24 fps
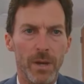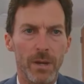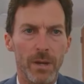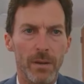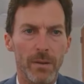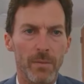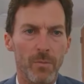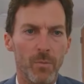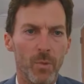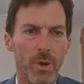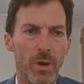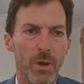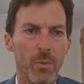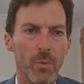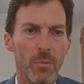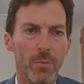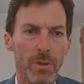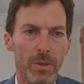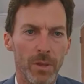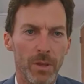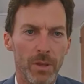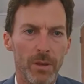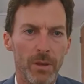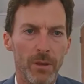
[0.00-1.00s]
well
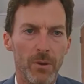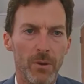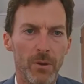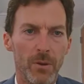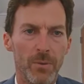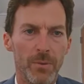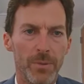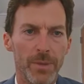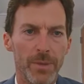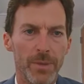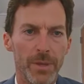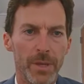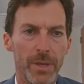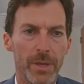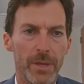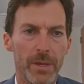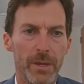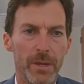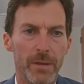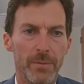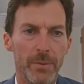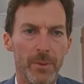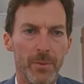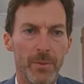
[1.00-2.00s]
below
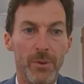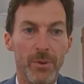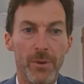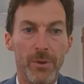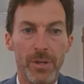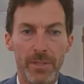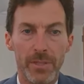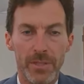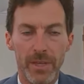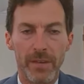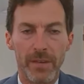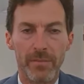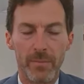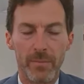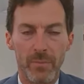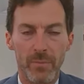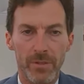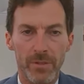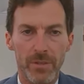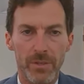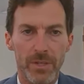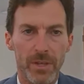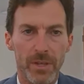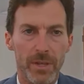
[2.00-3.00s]
the
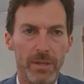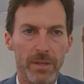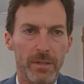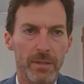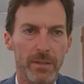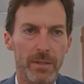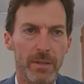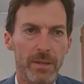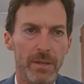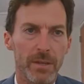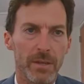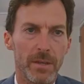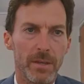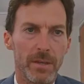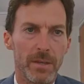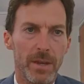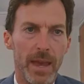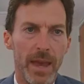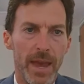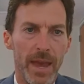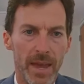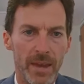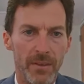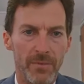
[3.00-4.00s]
37%
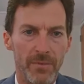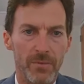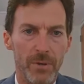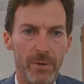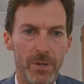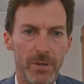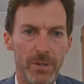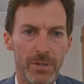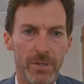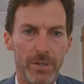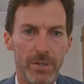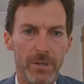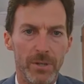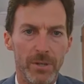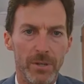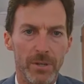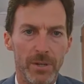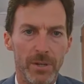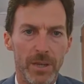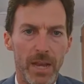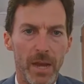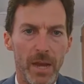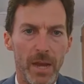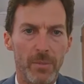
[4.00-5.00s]
average
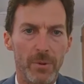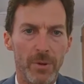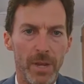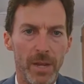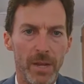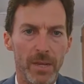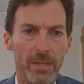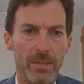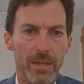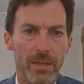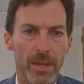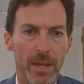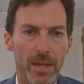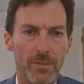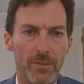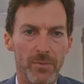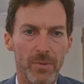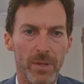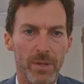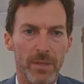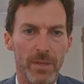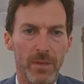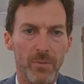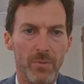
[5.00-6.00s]
capital gains tax
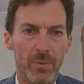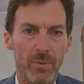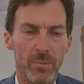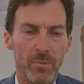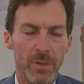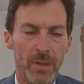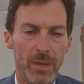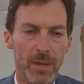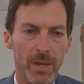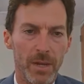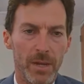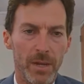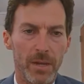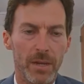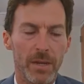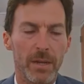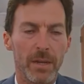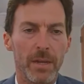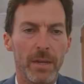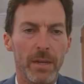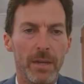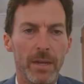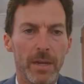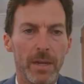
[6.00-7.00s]
rate that would apply
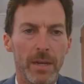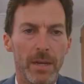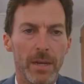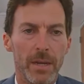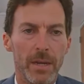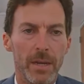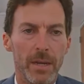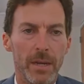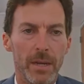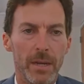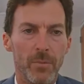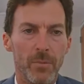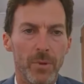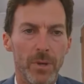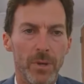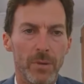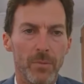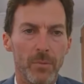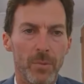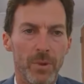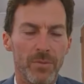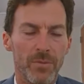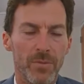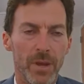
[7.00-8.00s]

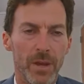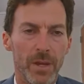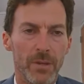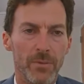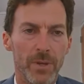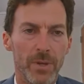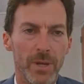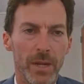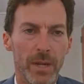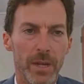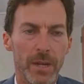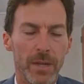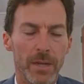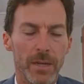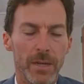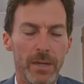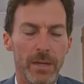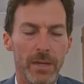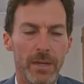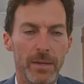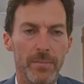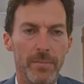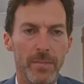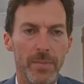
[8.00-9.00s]
when factoring in
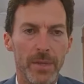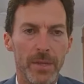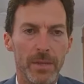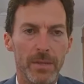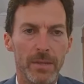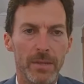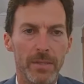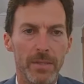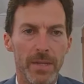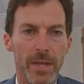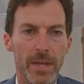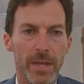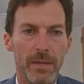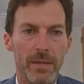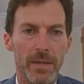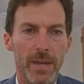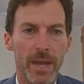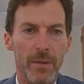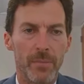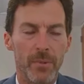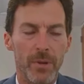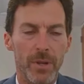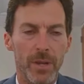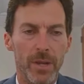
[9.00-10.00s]
the state
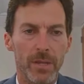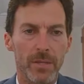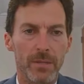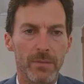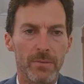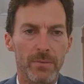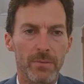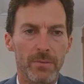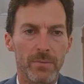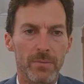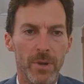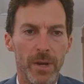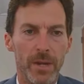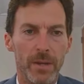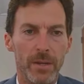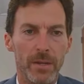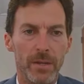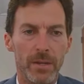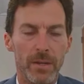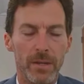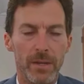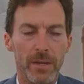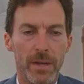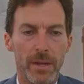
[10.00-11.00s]
capital gains rate
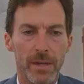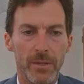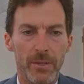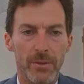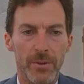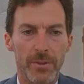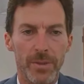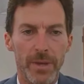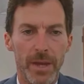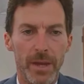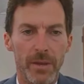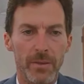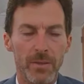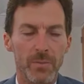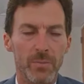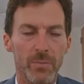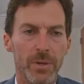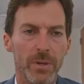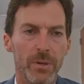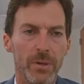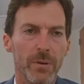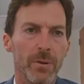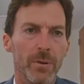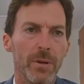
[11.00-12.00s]
under the House
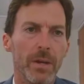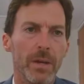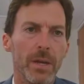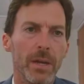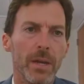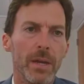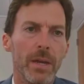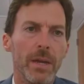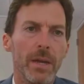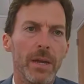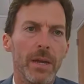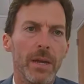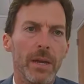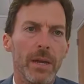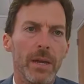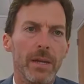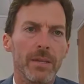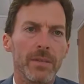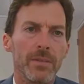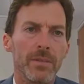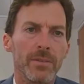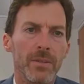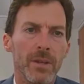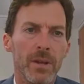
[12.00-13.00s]
bill.
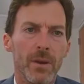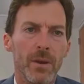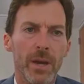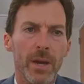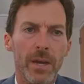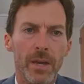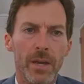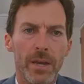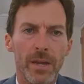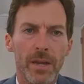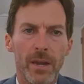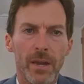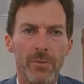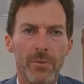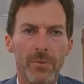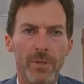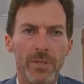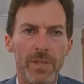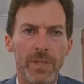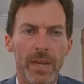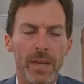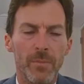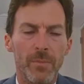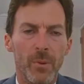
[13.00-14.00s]
So another
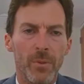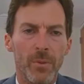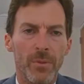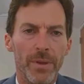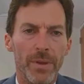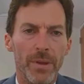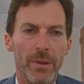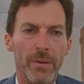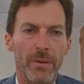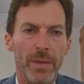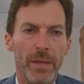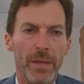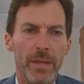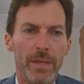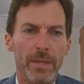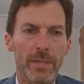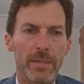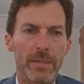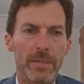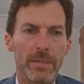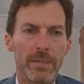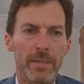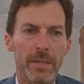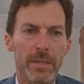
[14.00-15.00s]
example there
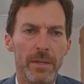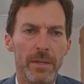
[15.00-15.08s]
is